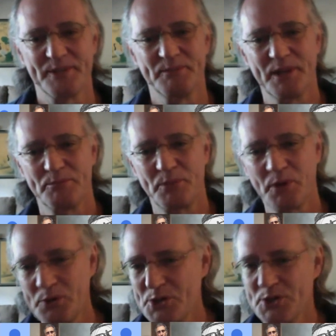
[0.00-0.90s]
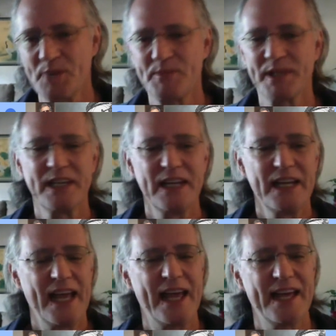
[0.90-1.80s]
approach or something.
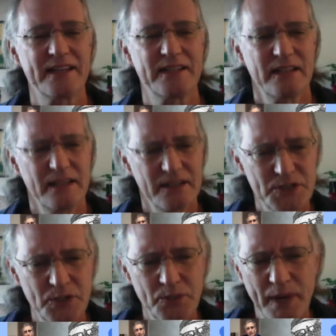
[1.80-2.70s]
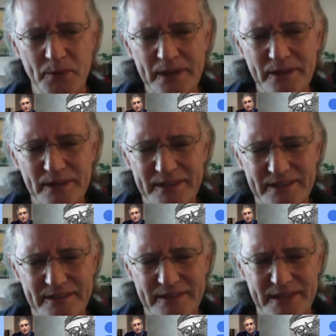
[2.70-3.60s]
And so
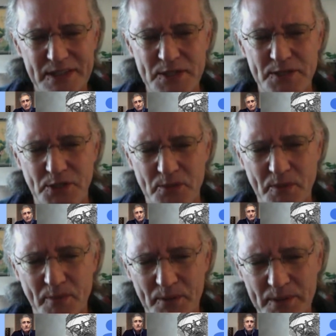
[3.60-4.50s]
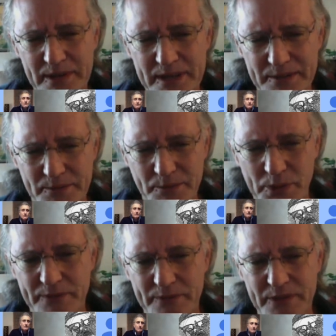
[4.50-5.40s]
this is showing me my real
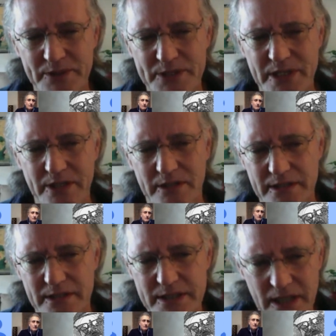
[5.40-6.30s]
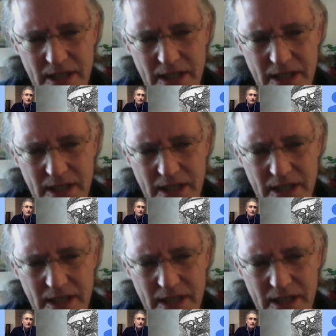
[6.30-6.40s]
point of interest here is